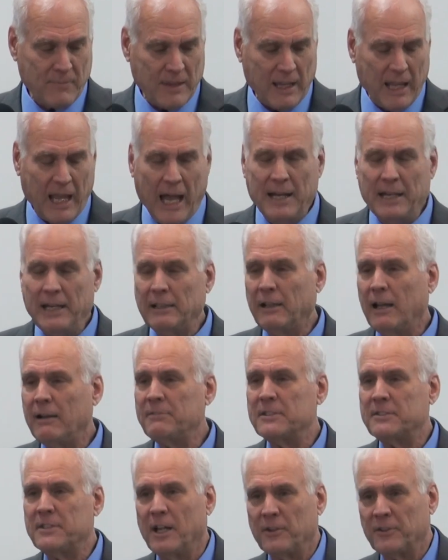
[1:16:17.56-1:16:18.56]
And he loved
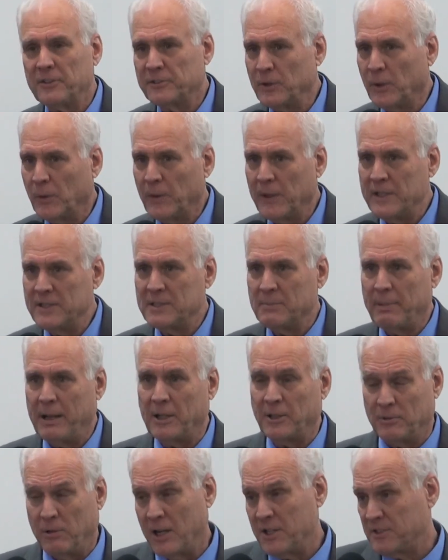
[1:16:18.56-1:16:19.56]
to tell stories
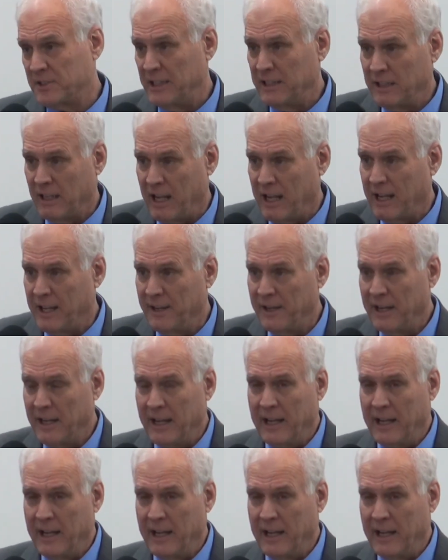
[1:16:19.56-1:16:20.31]
about trusting God,